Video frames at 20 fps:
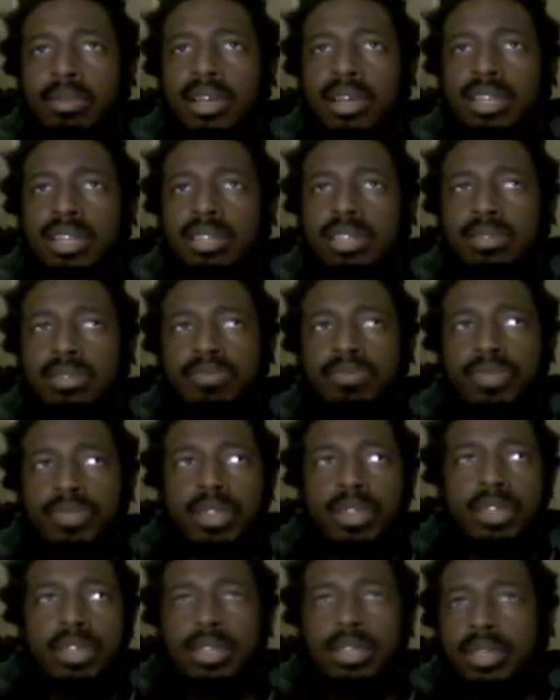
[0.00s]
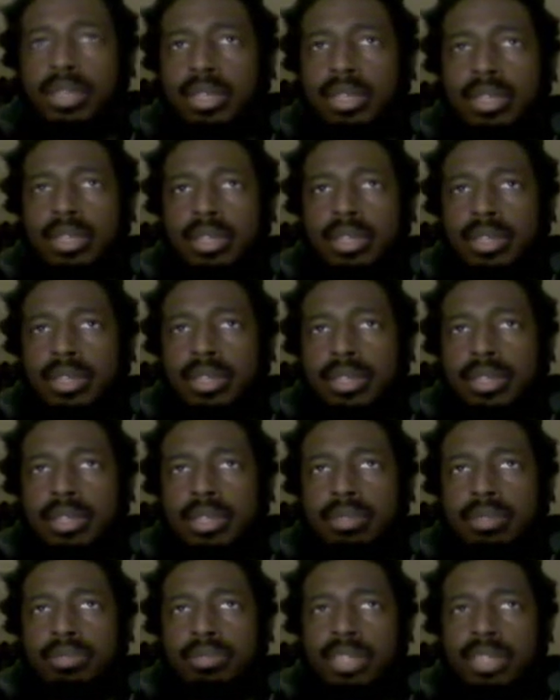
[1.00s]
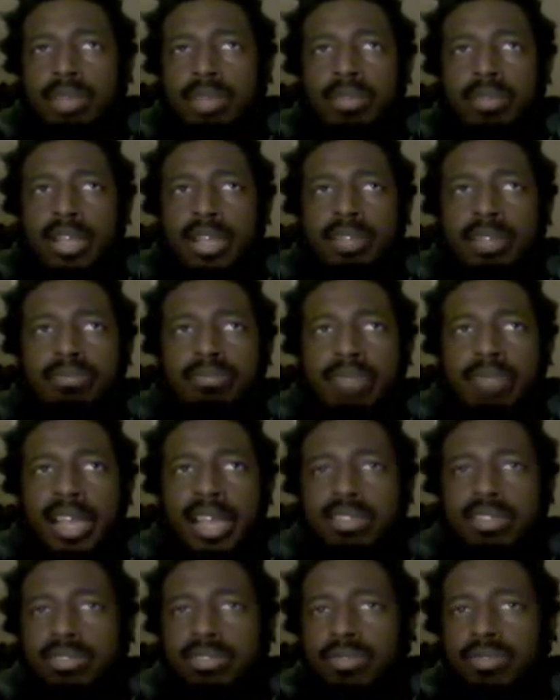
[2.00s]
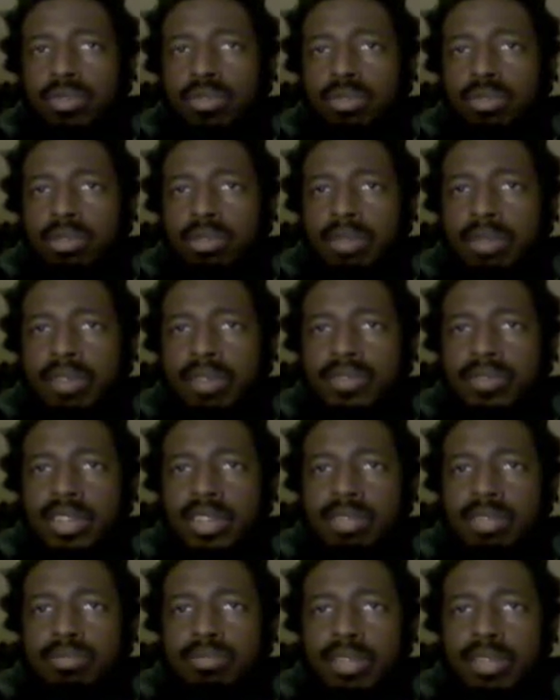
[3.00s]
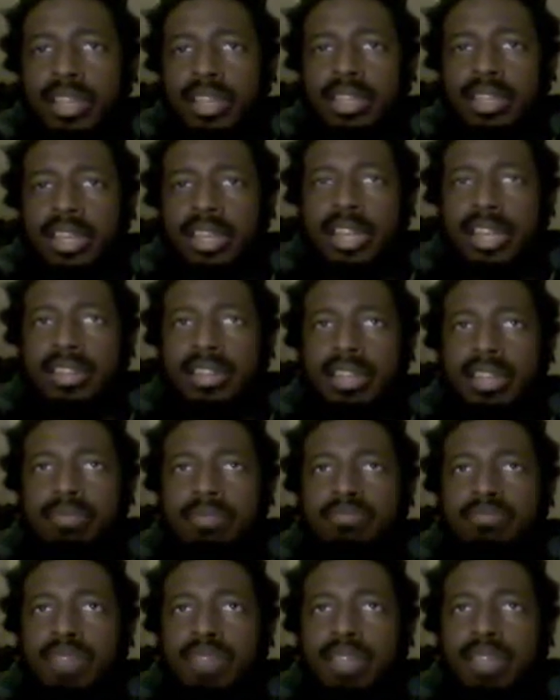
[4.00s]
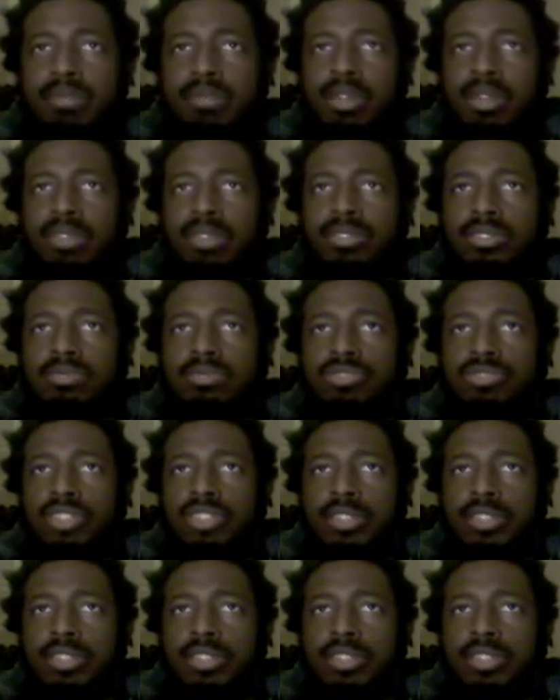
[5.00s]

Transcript: gonna become like master of the world by fucking playing goddamn pinball or some shit.